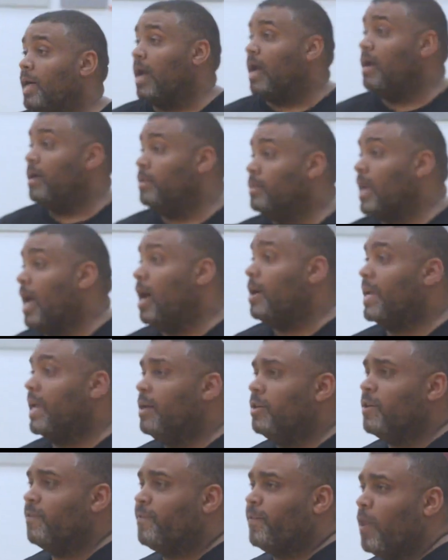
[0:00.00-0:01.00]
ever since
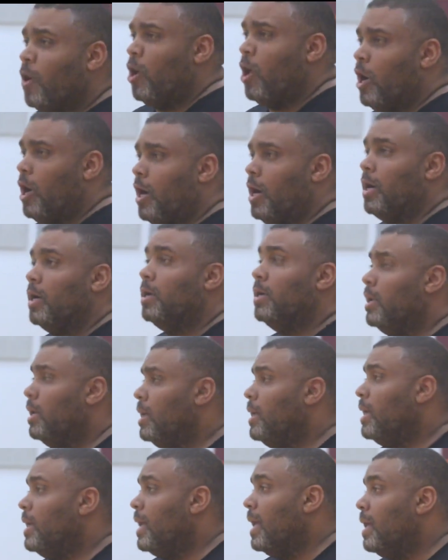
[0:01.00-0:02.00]
day one.
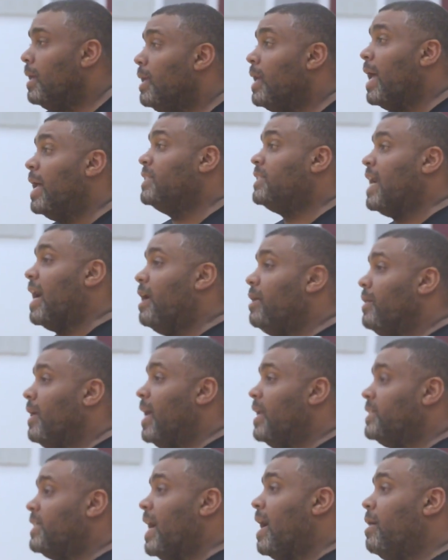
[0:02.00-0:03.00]
Coach Trey,
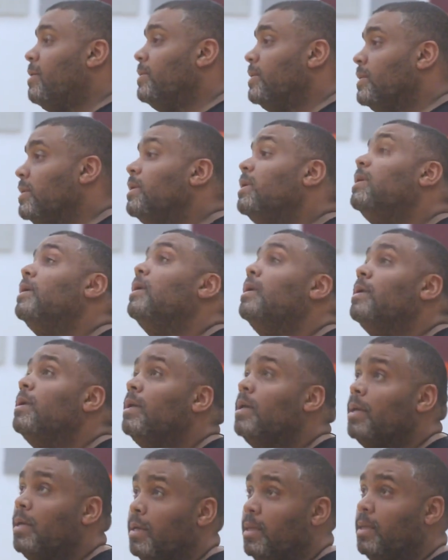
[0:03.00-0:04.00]
myself,
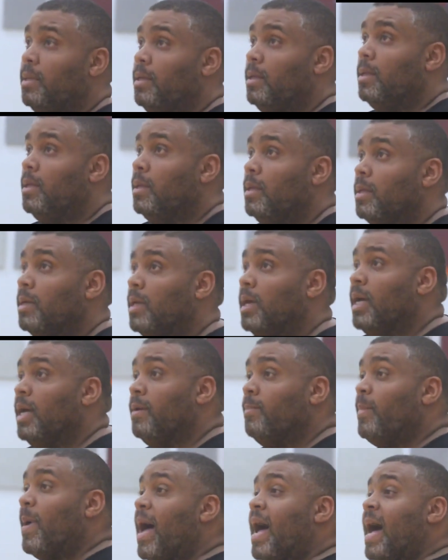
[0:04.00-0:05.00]
actually goes
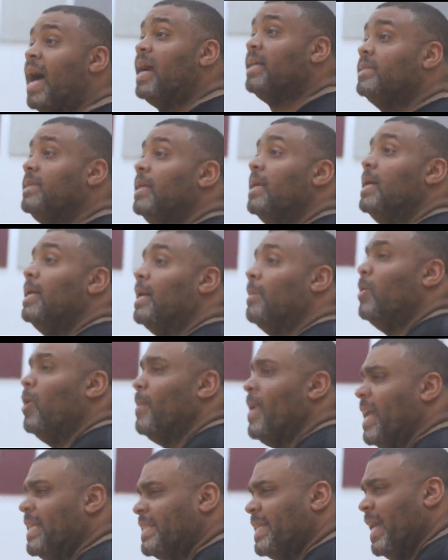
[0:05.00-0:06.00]
back
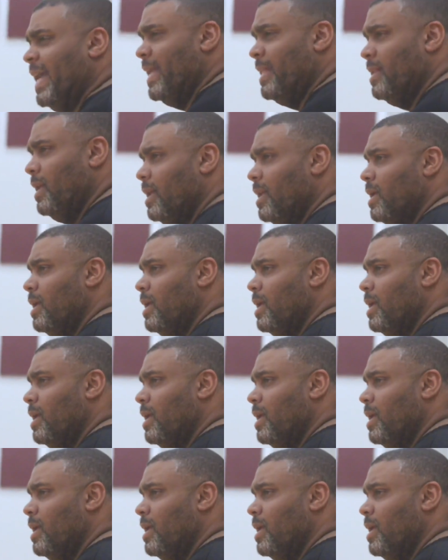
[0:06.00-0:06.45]
about 24